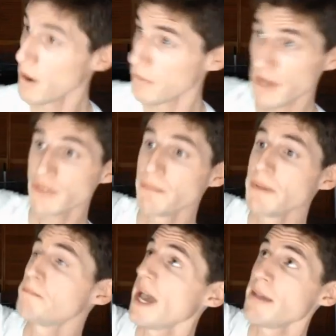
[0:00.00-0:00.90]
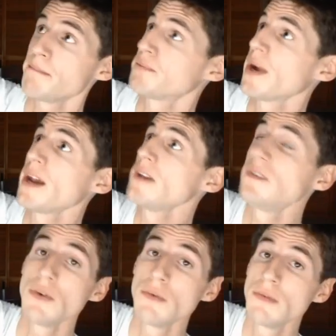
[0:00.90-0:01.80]
They should be praise
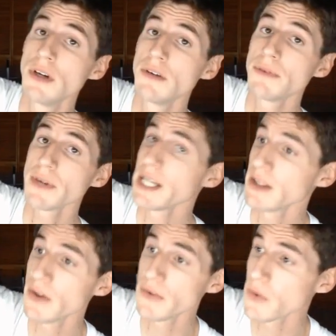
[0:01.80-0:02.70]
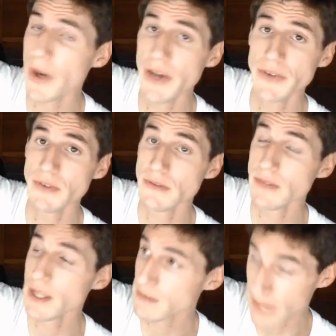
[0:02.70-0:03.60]
you for getting those equations.
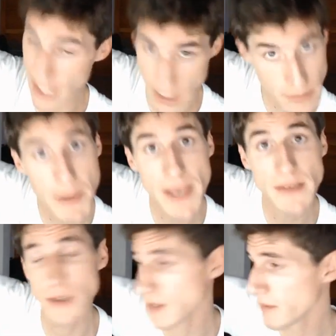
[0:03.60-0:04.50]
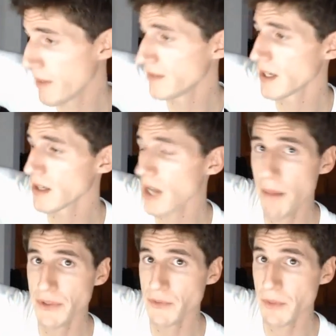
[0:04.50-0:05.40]
That is amazing. It's an amazing
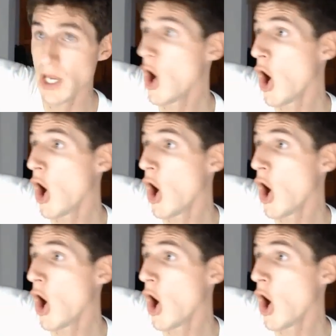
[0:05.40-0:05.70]
accomplishment.